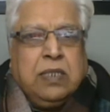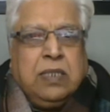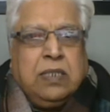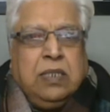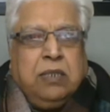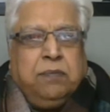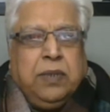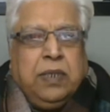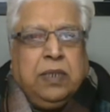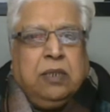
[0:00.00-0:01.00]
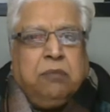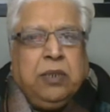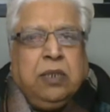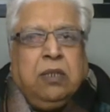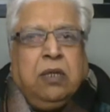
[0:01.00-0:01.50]
asleep in the
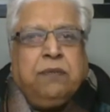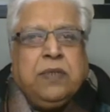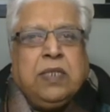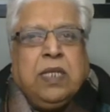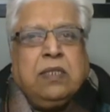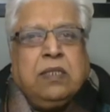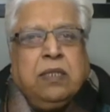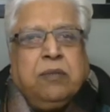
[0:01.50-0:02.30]
middle of his answer.